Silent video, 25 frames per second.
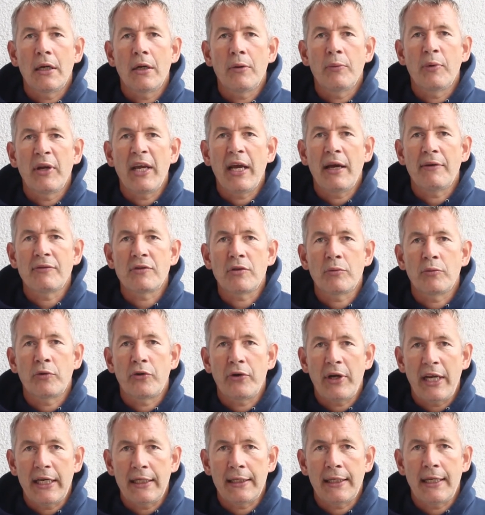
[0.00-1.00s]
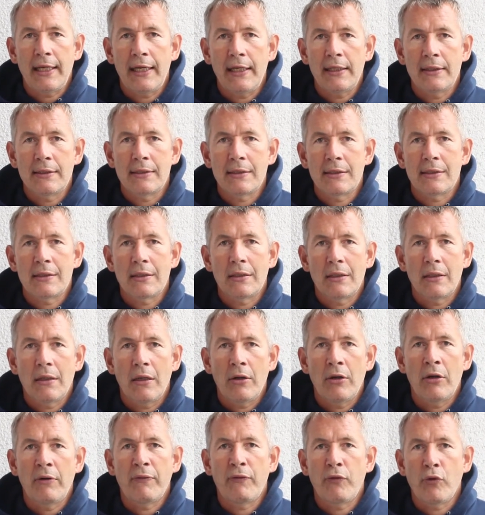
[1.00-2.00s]
We have some great kids.
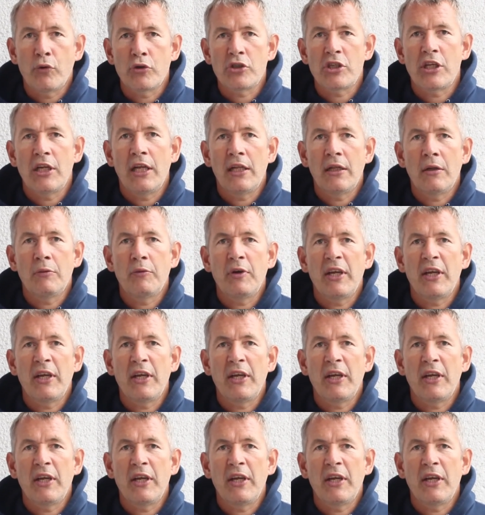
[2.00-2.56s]
Unfortunately,